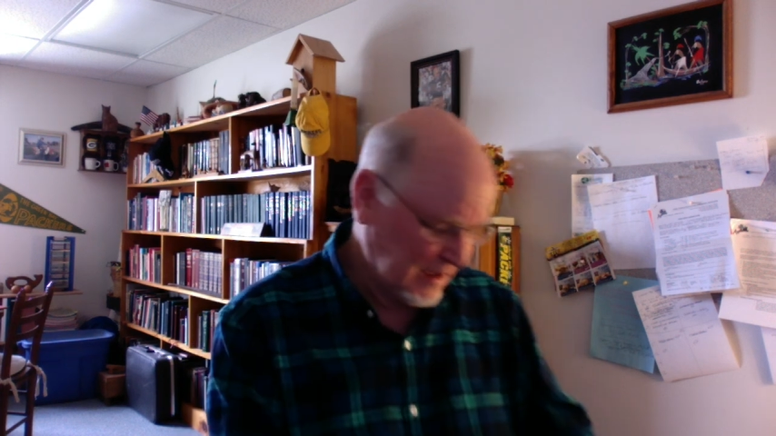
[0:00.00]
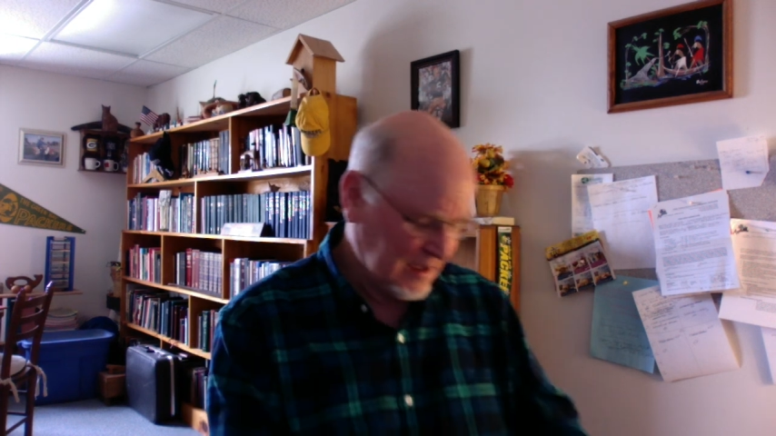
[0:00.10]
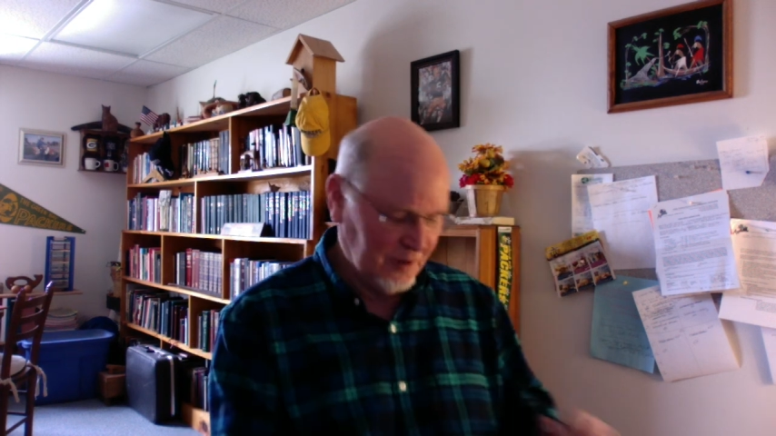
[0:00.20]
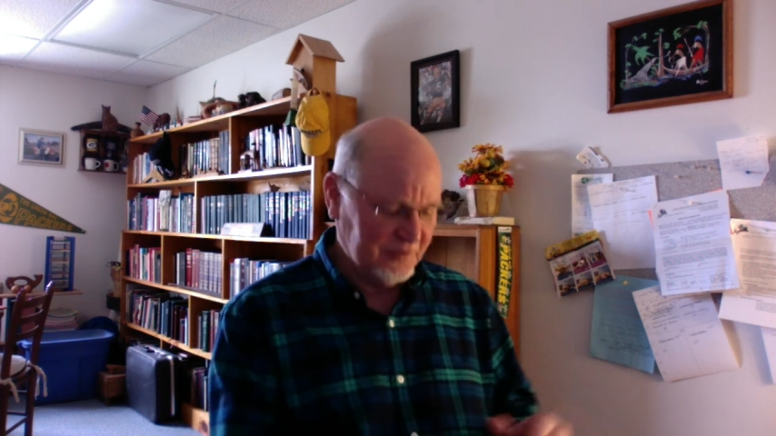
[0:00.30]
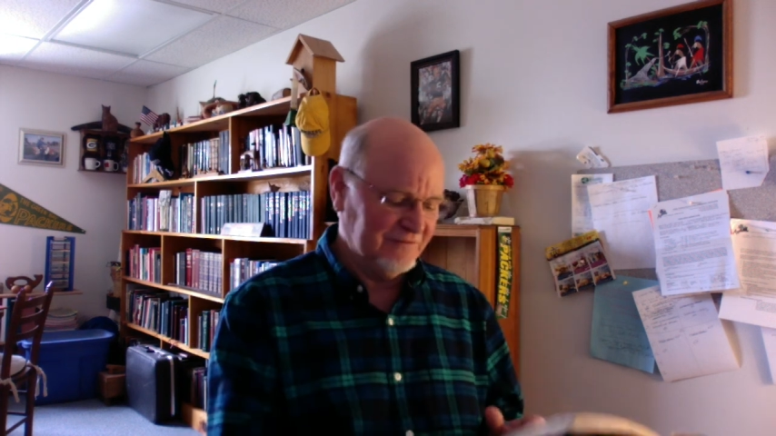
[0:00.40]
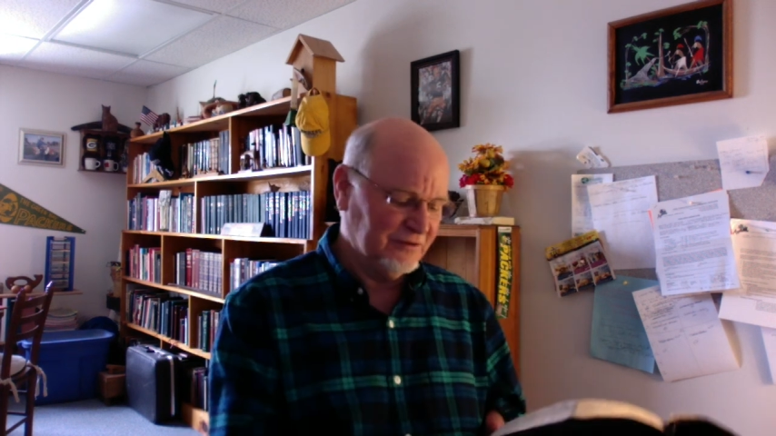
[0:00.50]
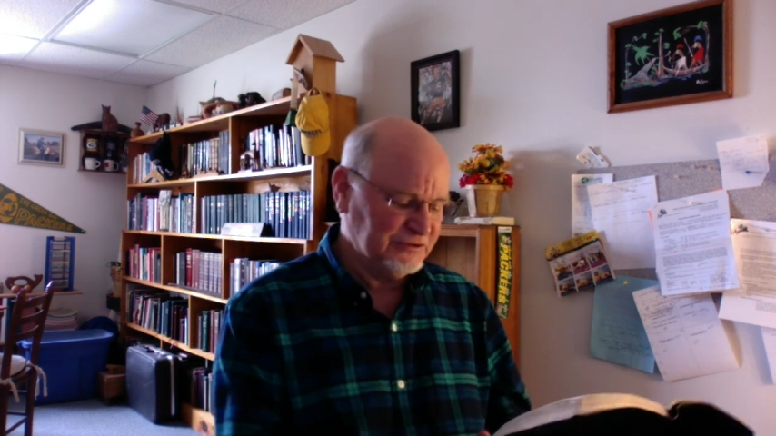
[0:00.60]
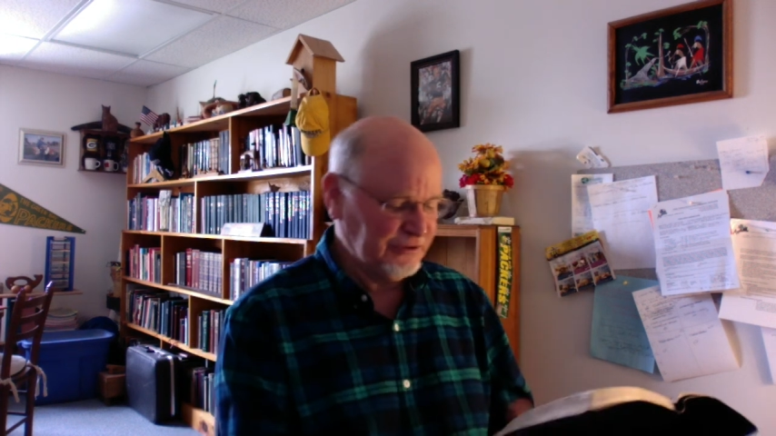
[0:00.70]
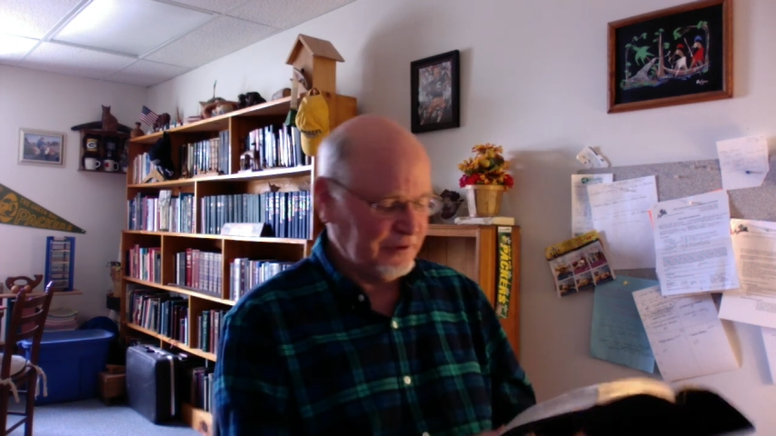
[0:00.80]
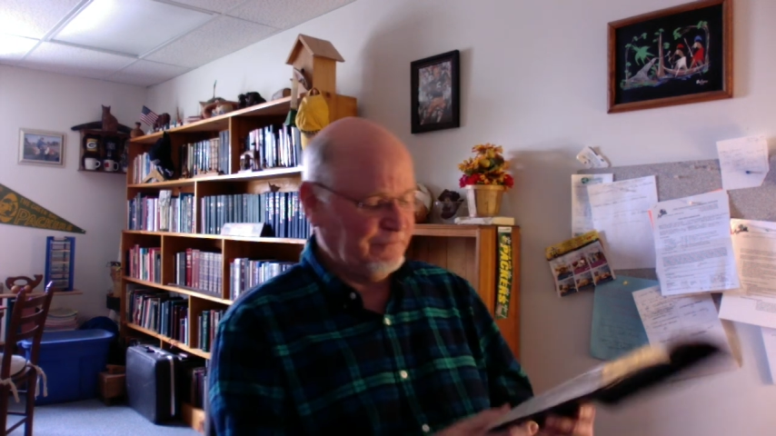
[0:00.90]
Okay,
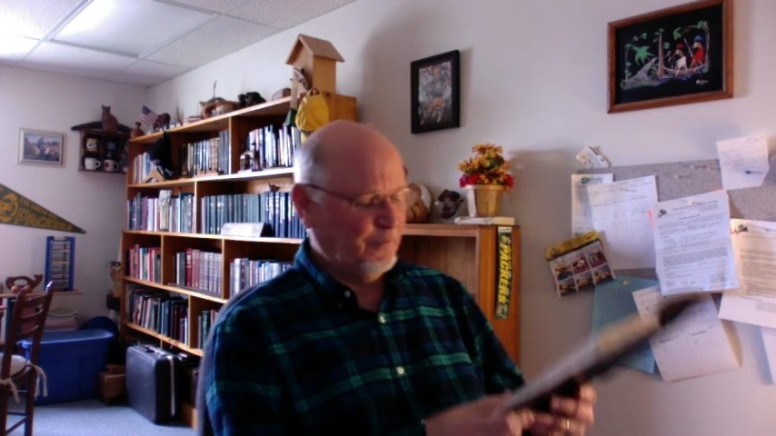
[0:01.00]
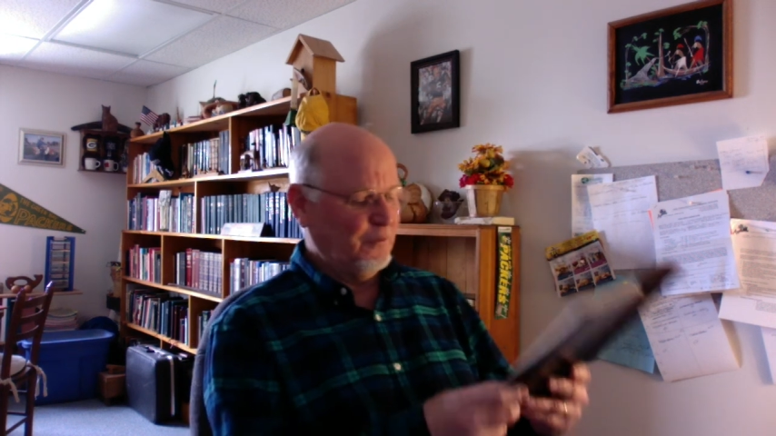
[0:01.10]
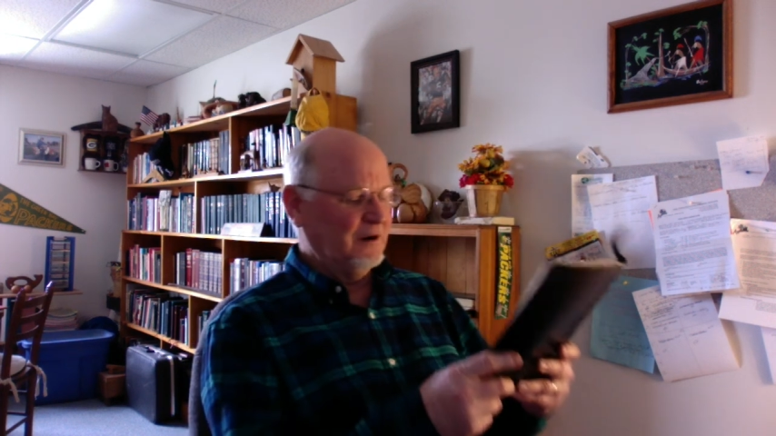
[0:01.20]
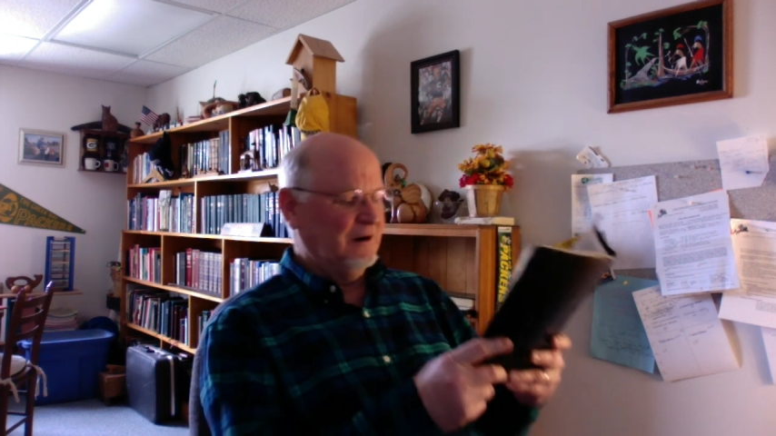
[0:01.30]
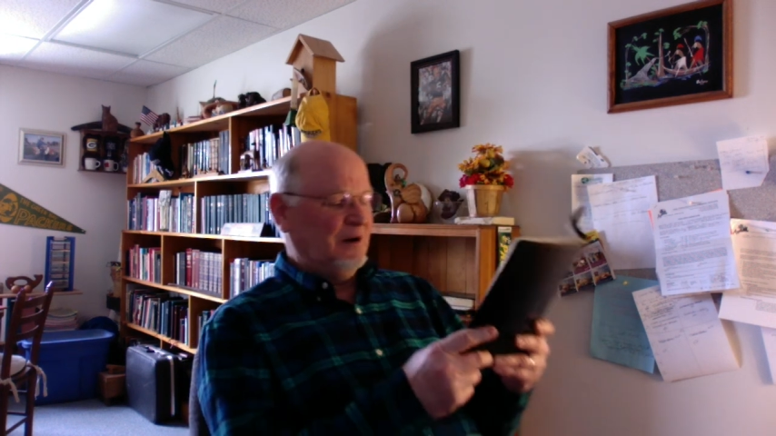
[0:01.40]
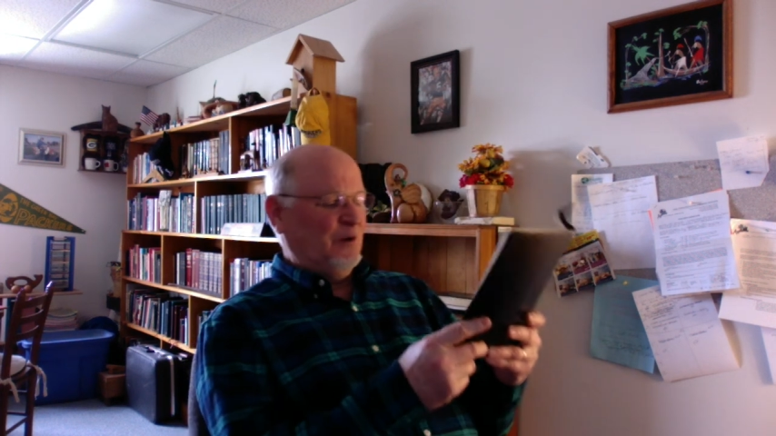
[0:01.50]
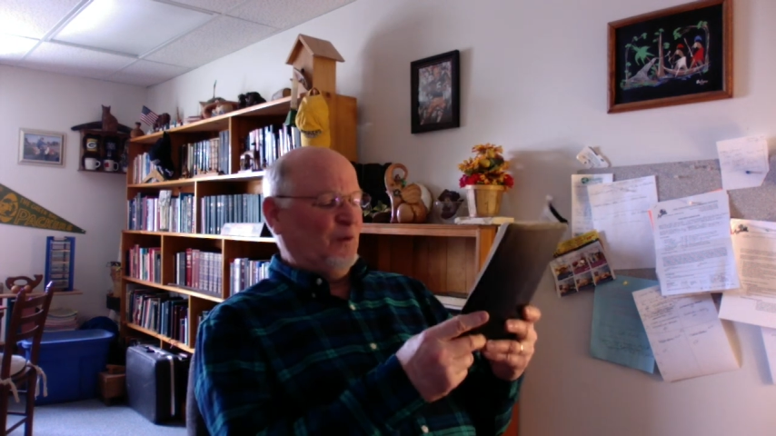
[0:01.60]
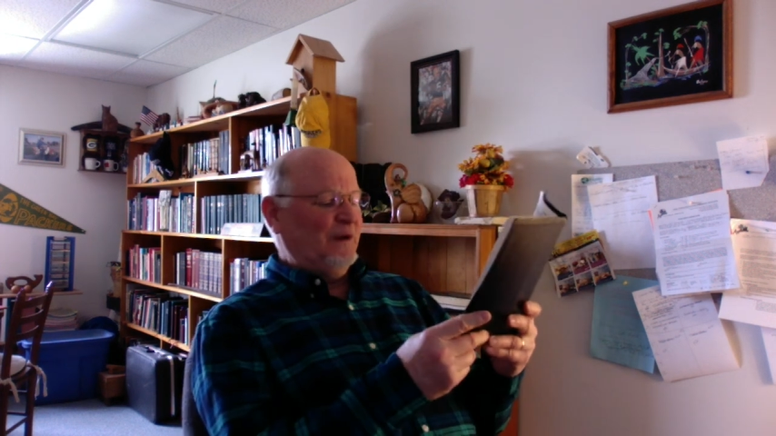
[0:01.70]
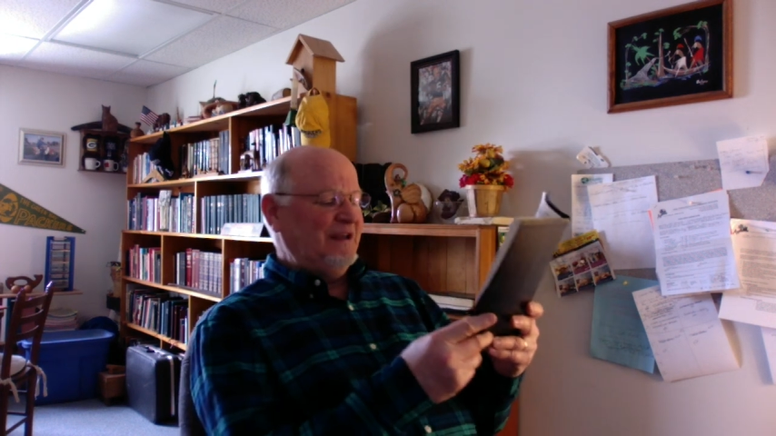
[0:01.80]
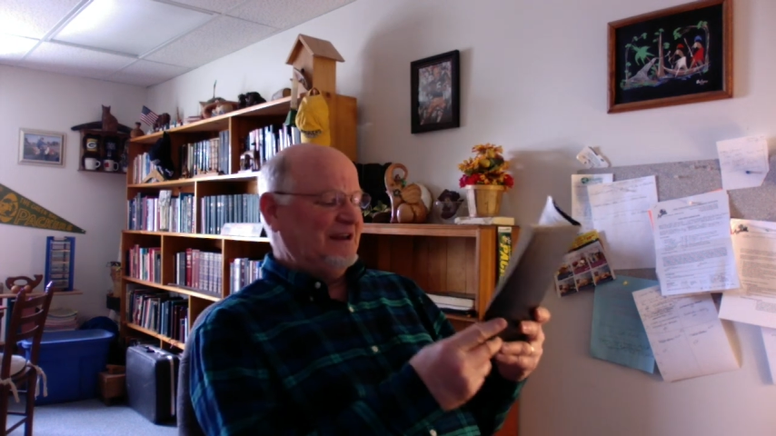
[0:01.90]
verse 34.
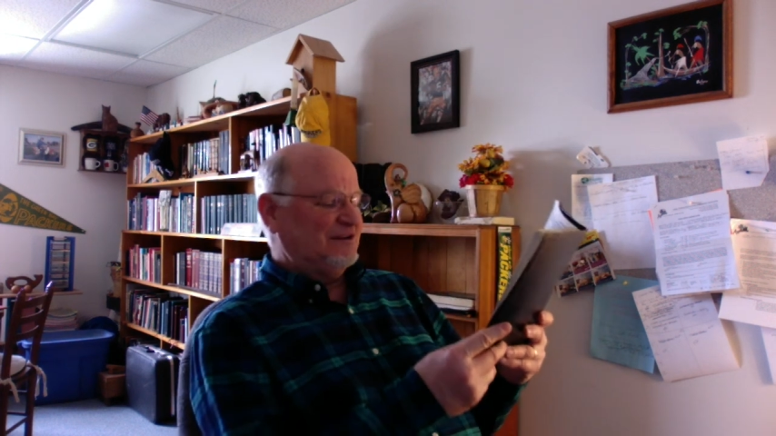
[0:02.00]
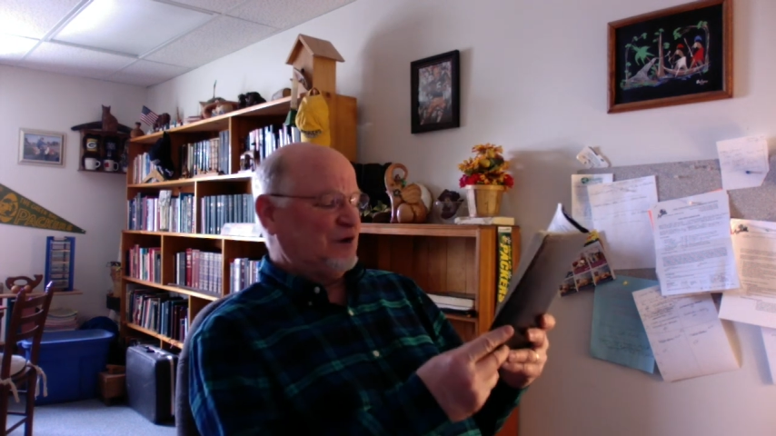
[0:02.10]
When he had